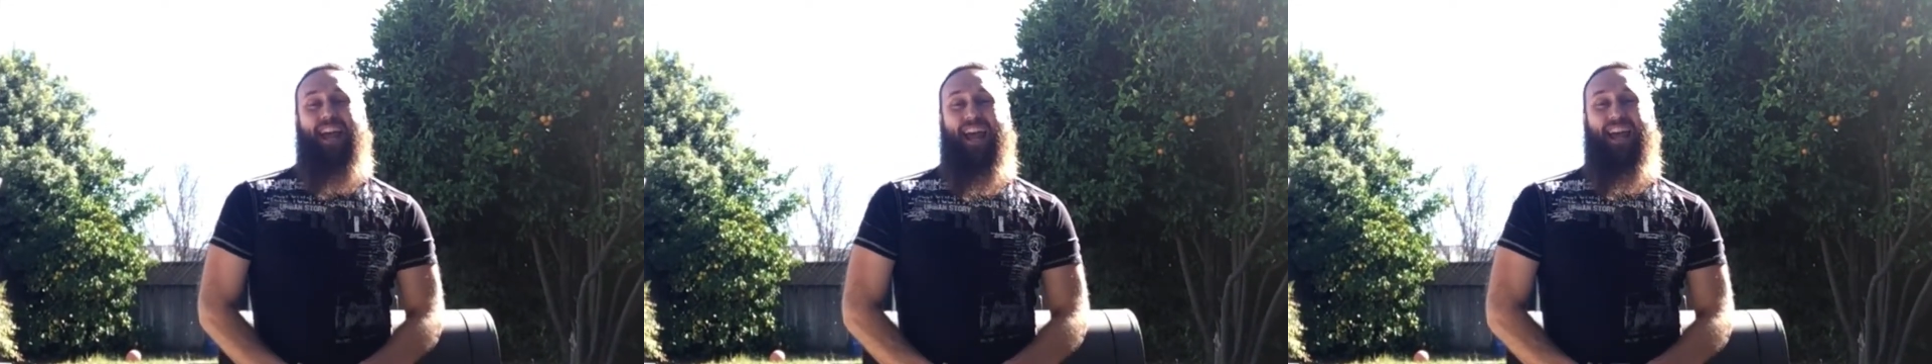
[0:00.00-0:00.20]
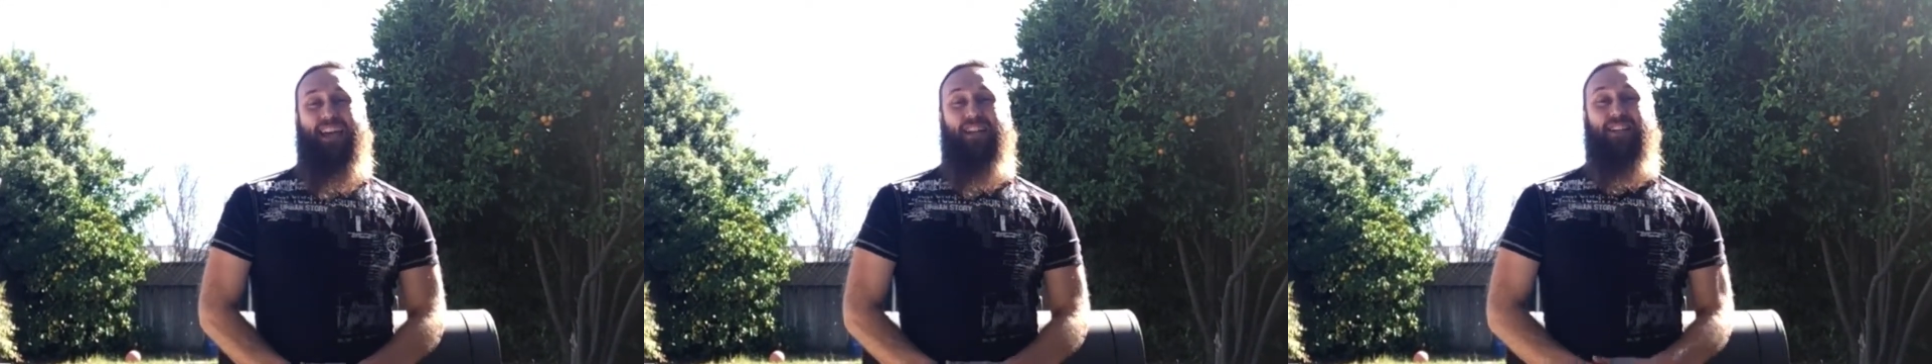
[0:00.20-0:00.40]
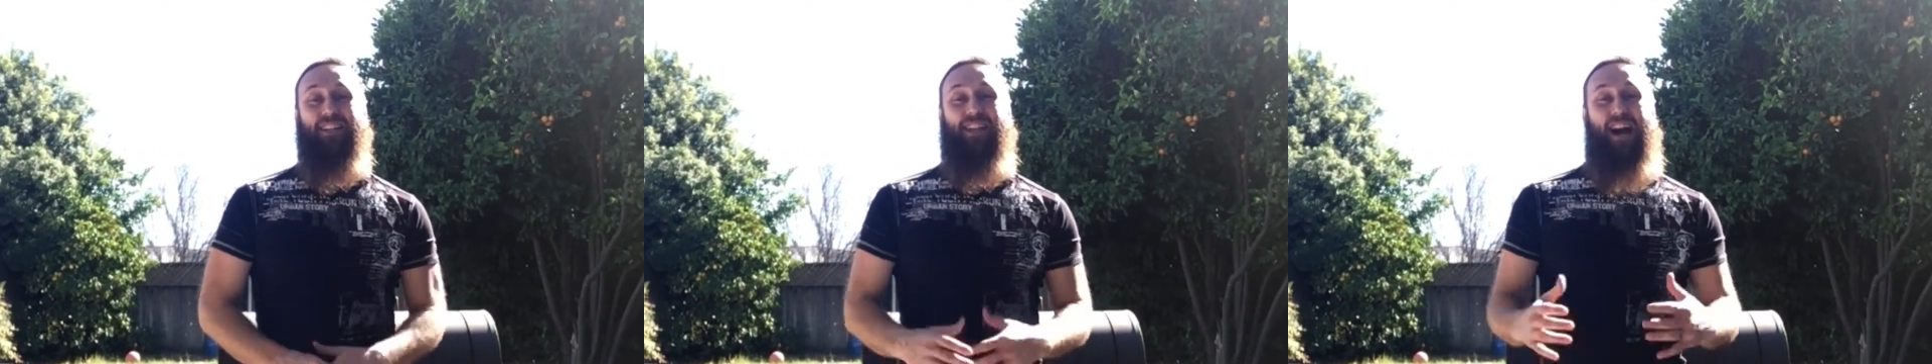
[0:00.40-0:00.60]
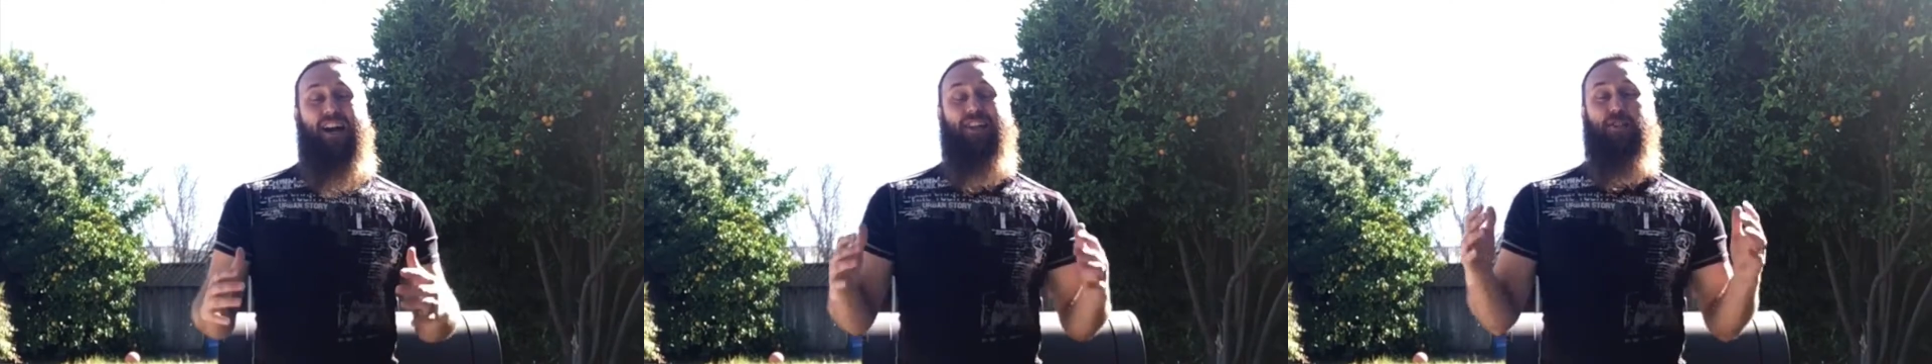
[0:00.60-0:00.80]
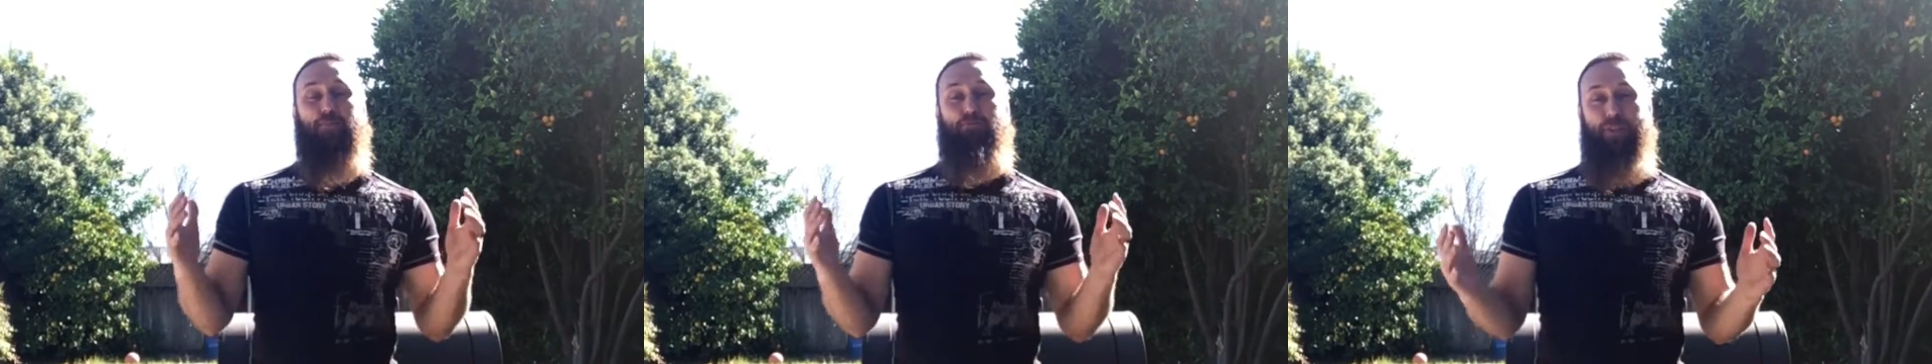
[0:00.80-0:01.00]
And
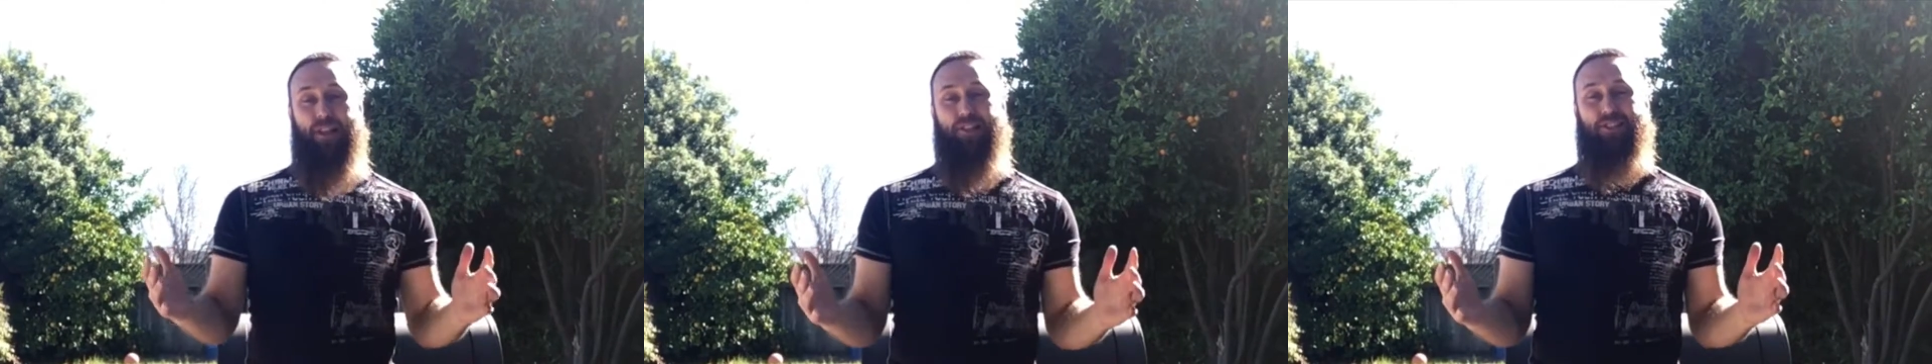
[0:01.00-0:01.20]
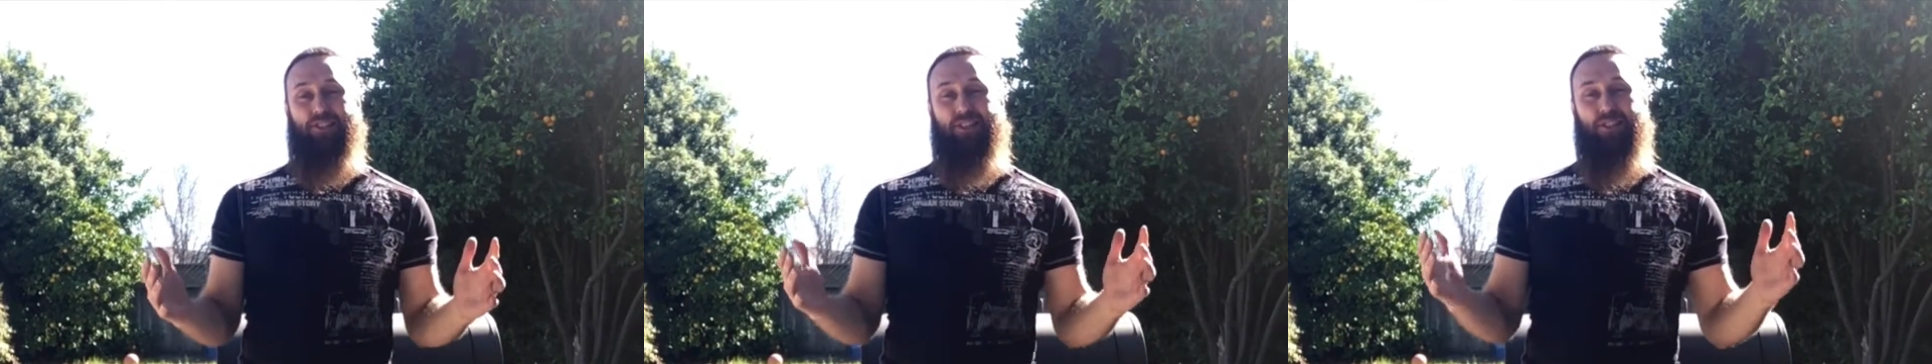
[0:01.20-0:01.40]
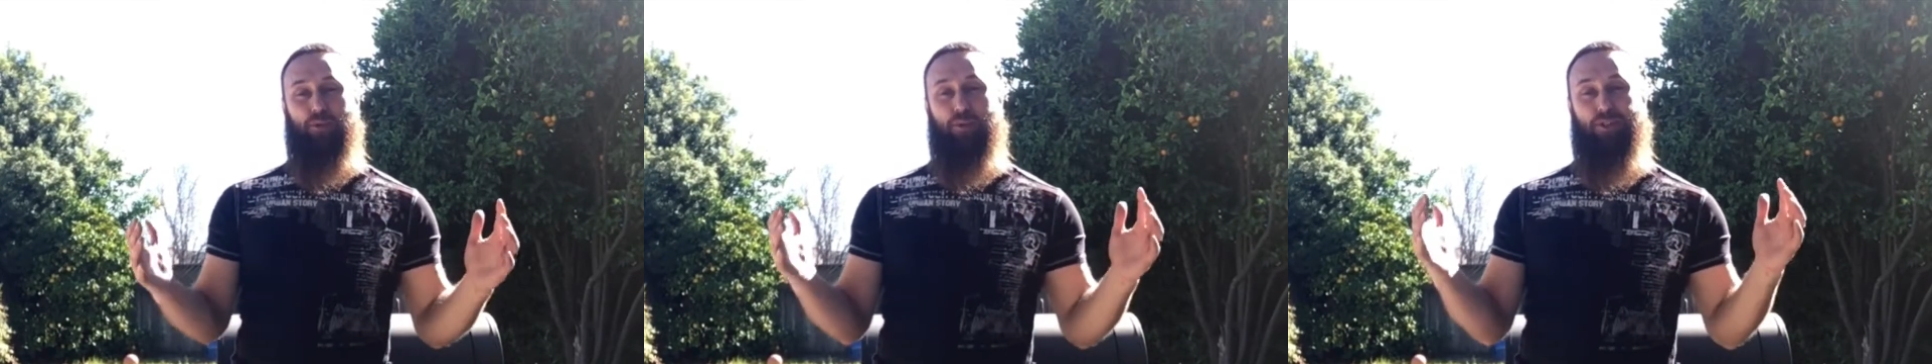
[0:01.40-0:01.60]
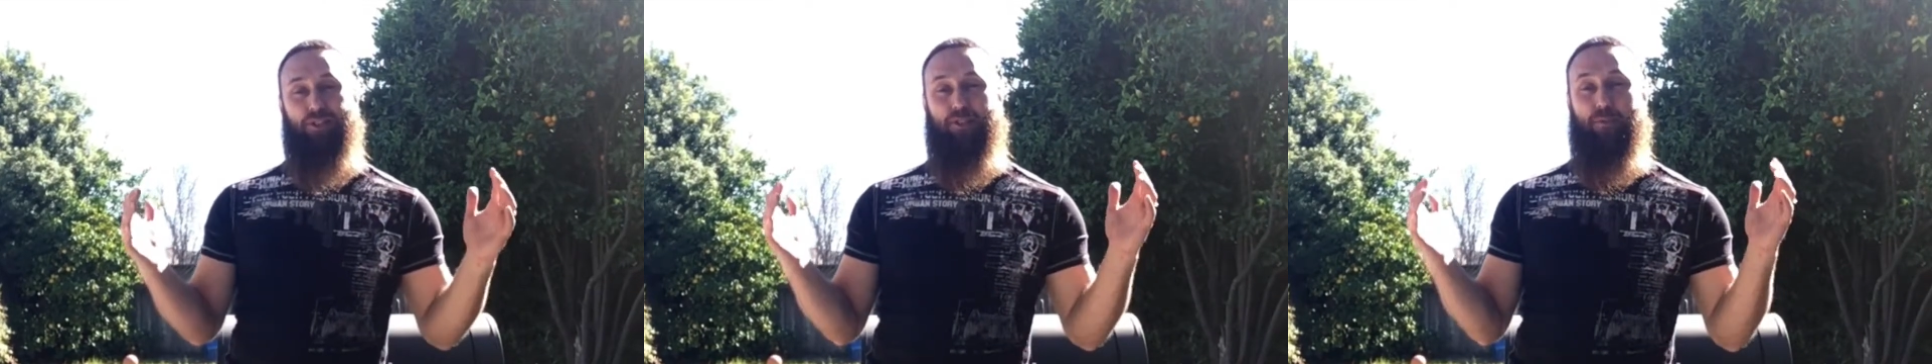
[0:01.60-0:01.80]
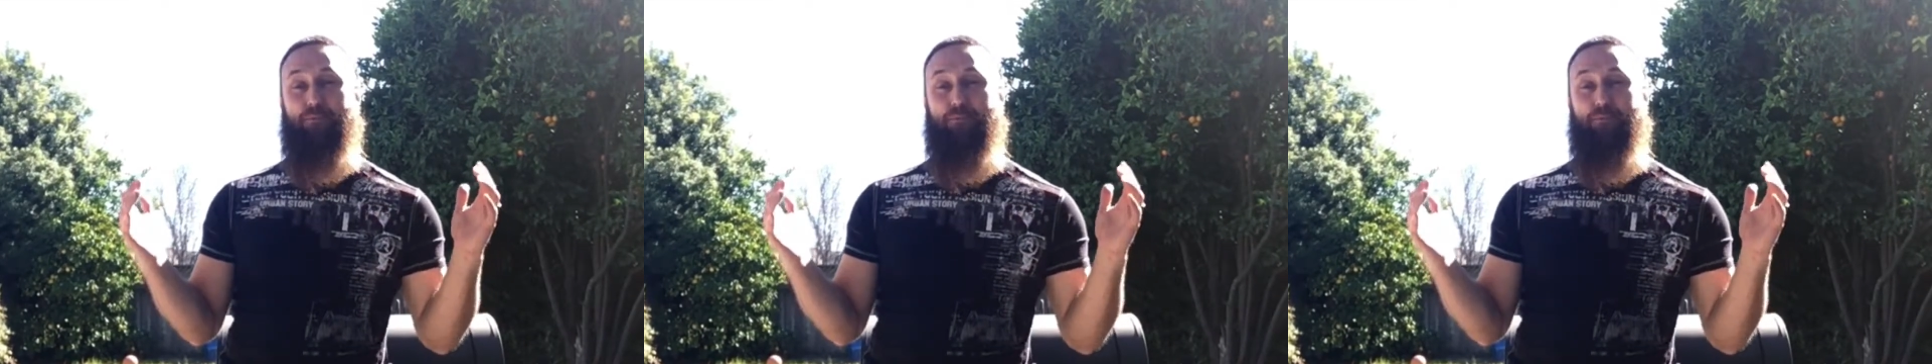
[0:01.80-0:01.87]
God has blessed us with this